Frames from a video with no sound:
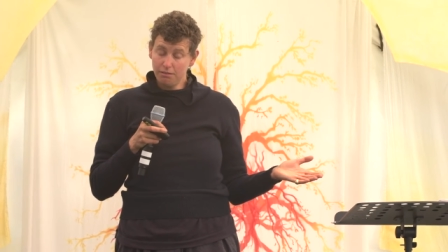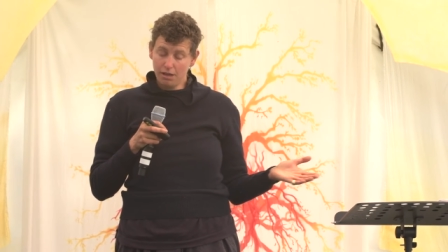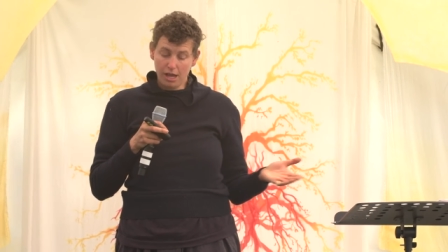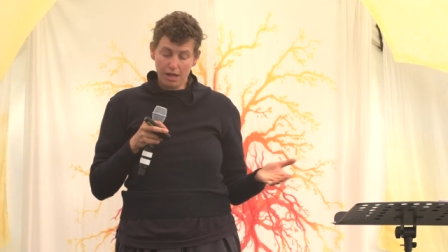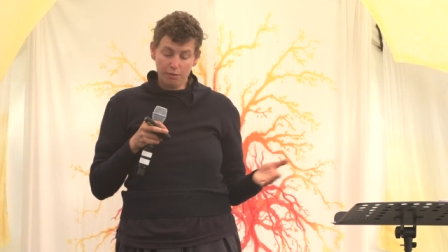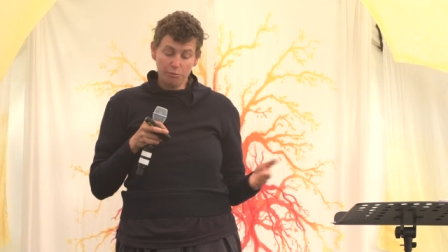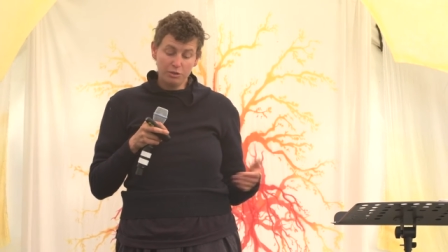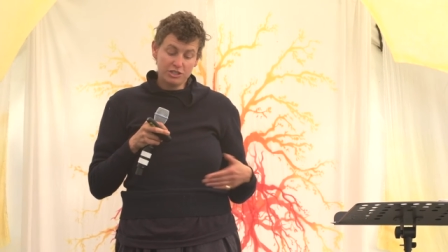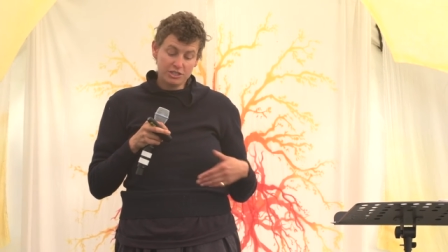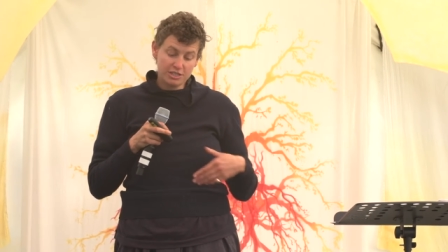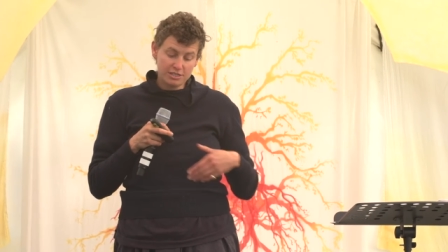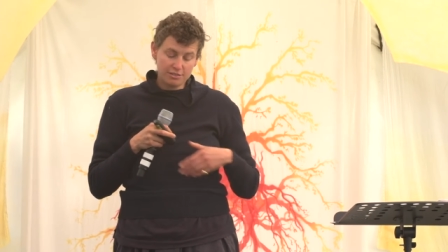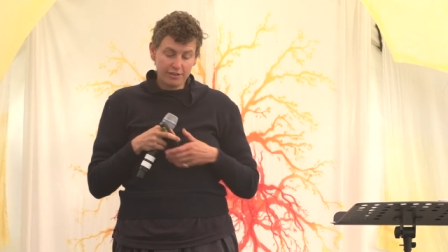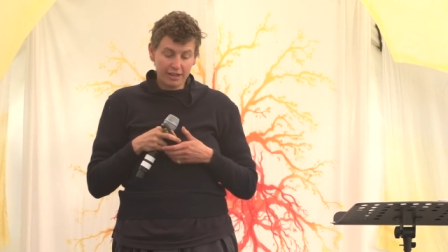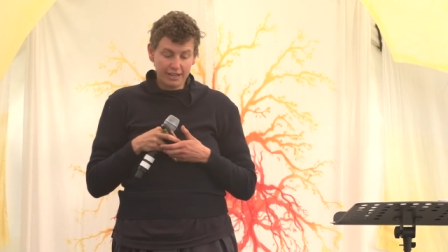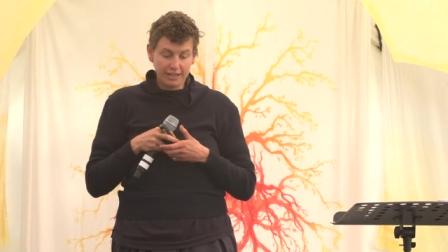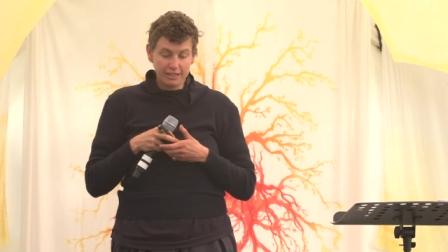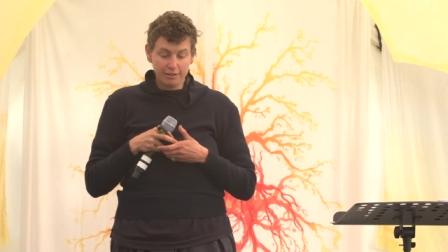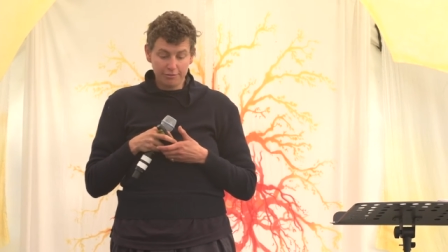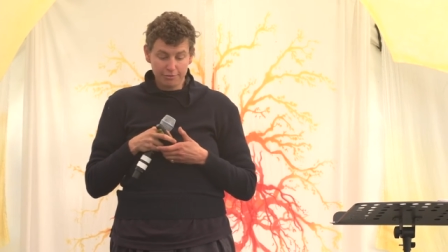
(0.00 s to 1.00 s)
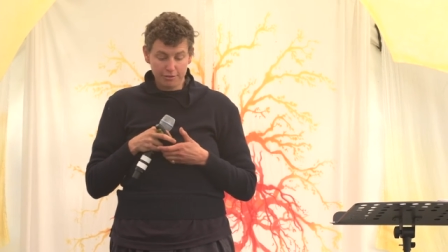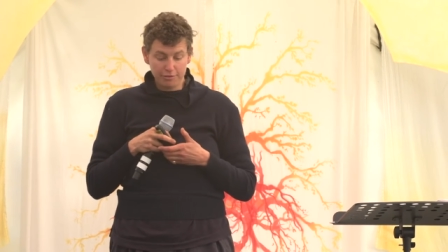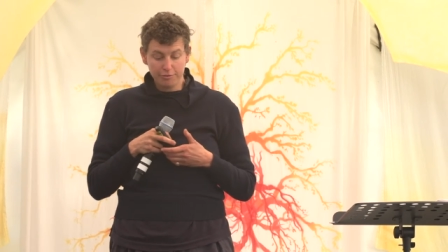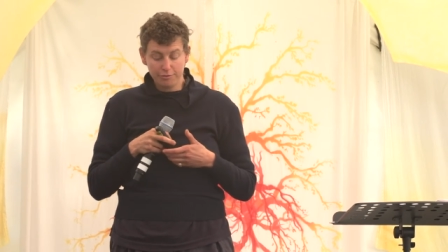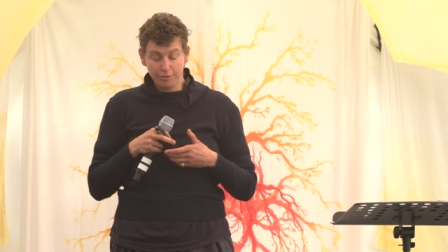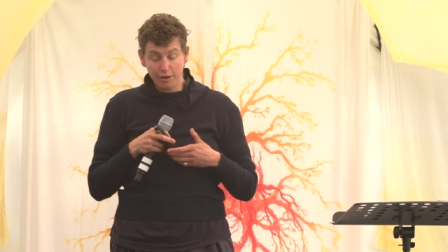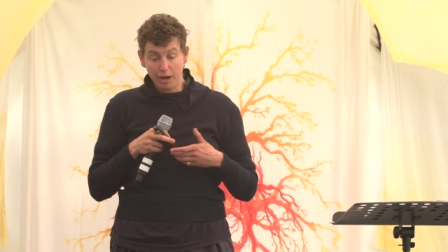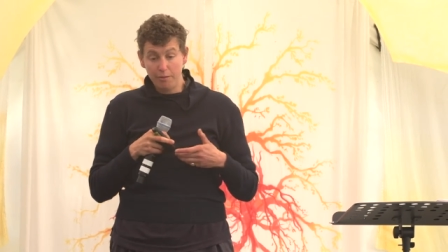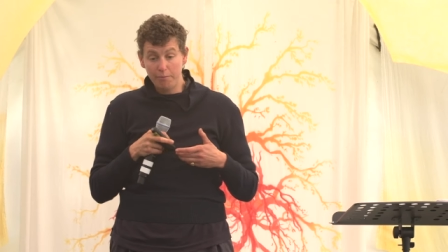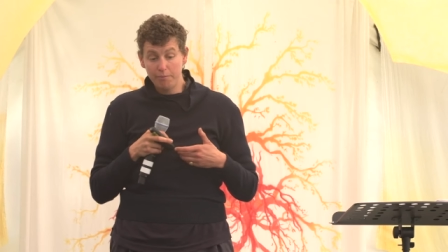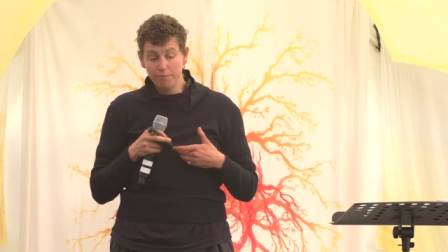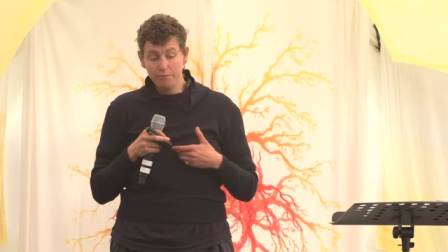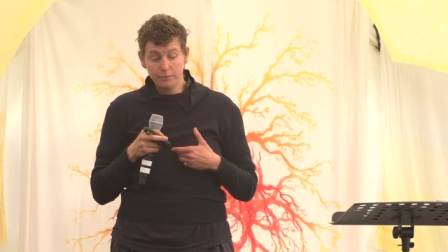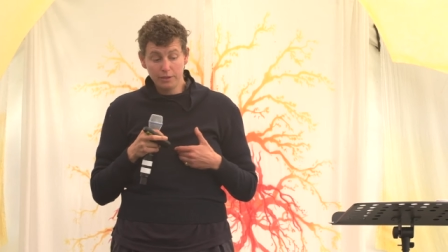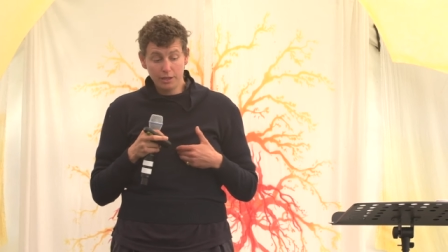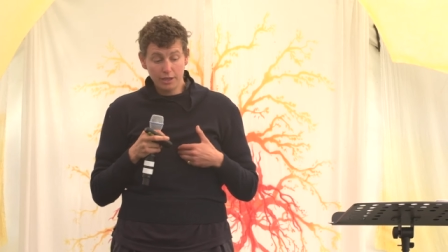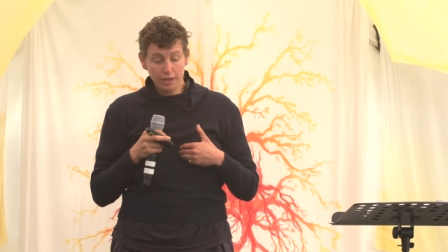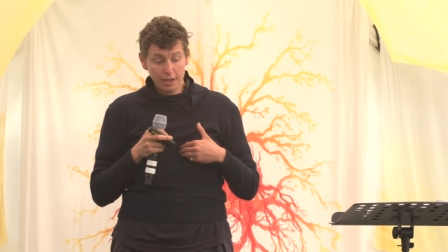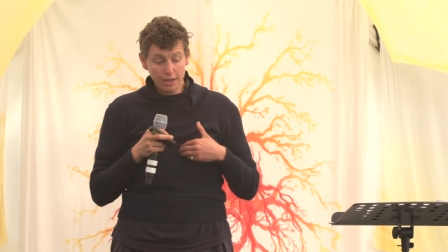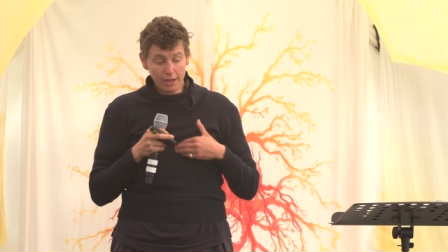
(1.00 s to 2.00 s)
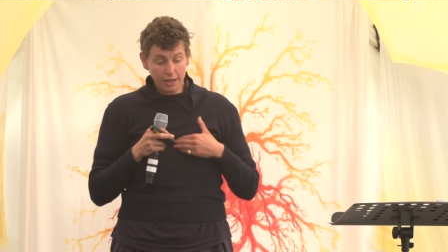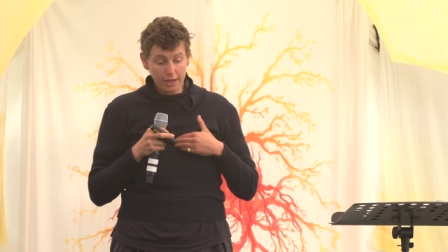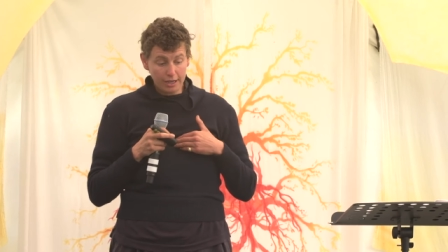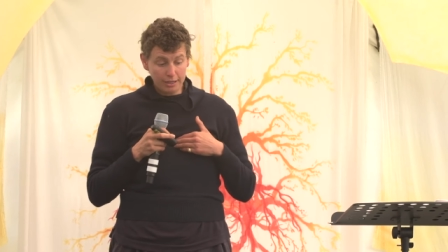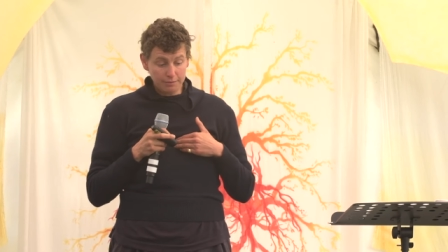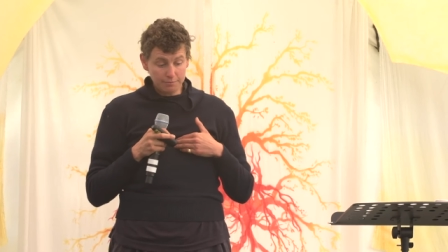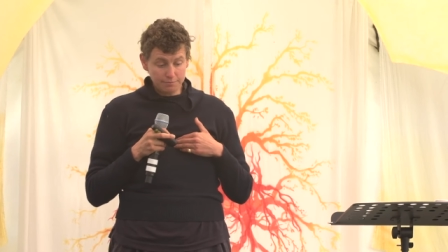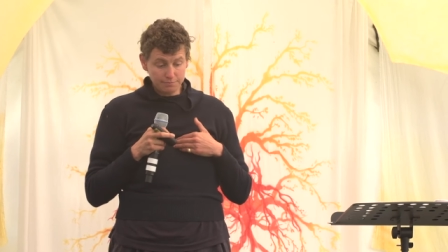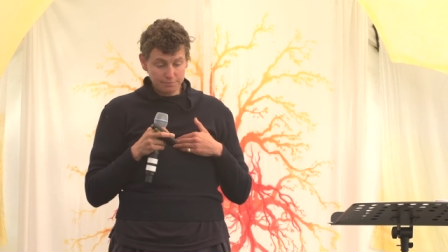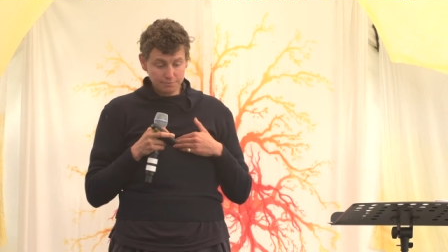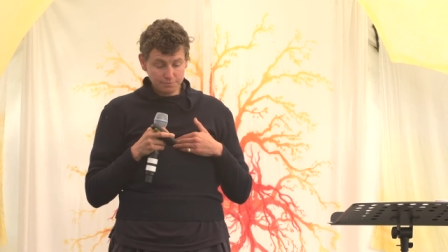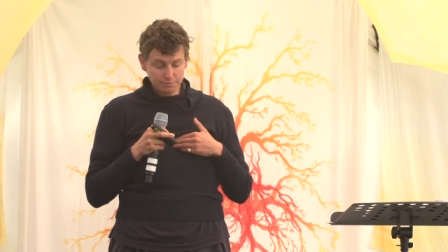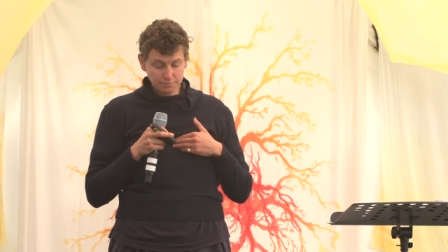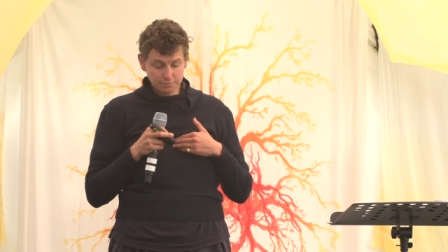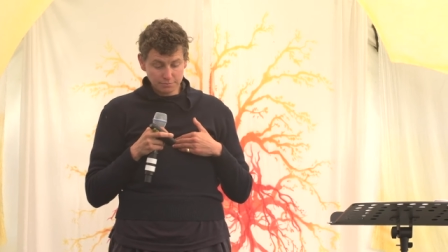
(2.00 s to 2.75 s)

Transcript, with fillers: um, which is very different from um,